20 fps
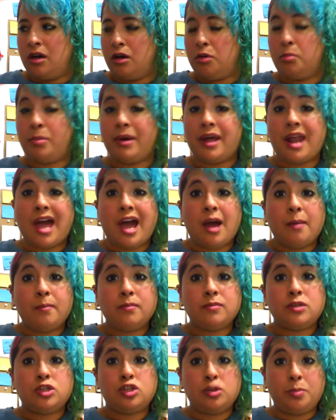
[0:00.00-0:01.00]
but
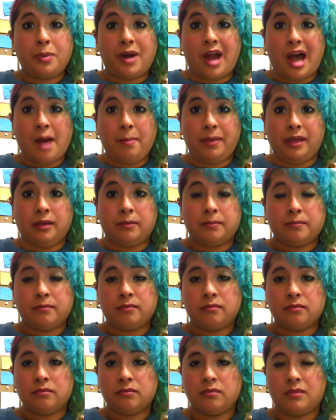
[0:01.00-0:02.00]
I'm super happy.
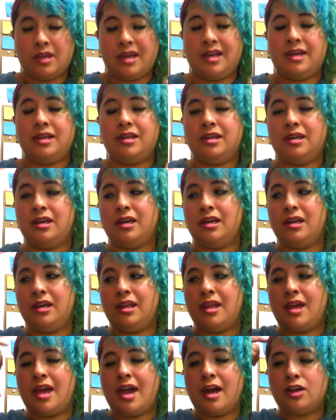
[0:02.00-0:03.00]

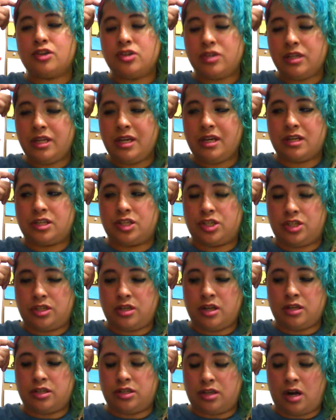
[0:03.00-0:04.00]
It actually
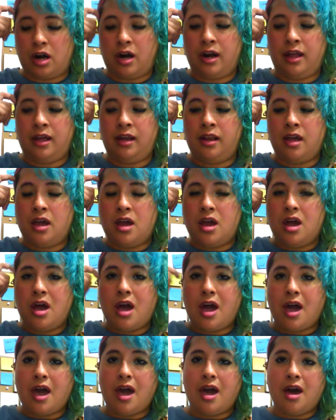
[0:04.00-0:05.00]
started
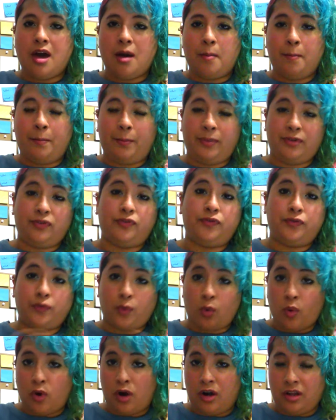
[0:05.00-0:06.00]

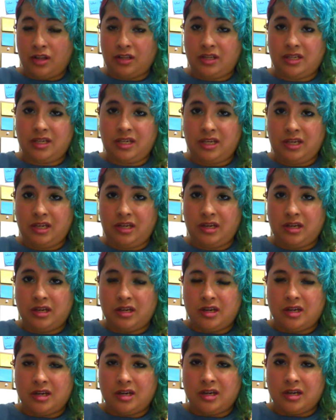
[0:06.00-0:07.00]
before the tea.
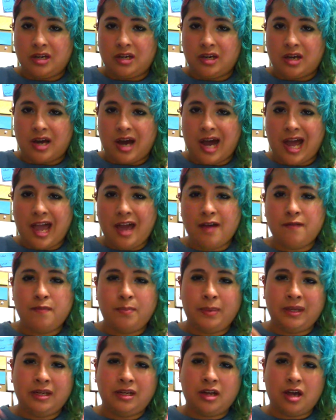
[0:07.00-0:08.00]
I have
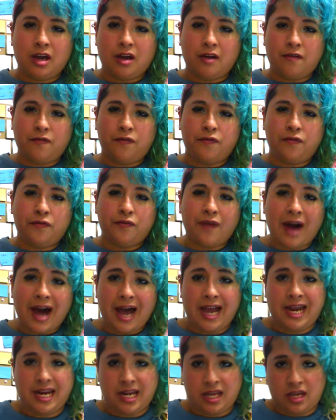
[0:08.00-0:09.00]
been
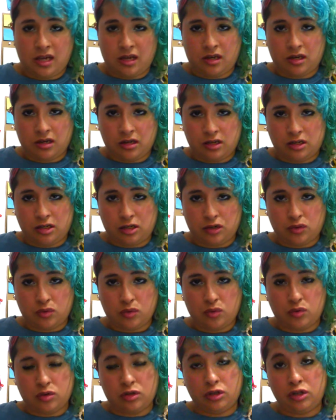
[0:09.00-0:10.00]
fighting
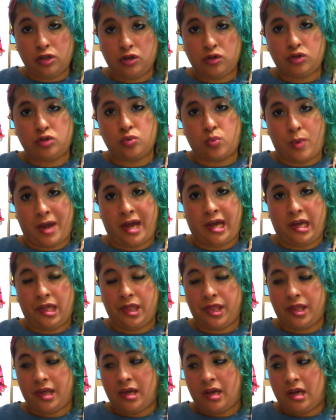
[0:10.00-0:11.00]
to lose
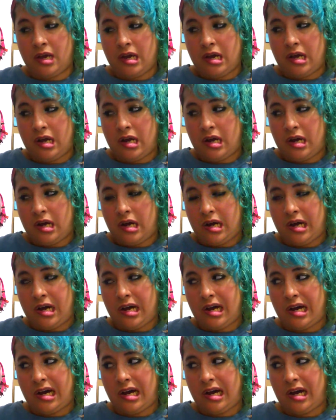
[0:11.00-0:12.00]
weight
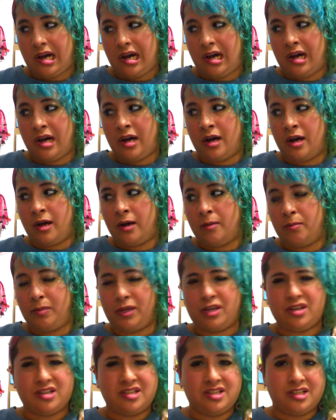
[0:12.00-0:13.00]

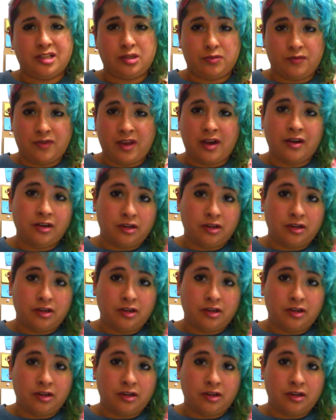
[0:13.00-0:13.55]
because it's very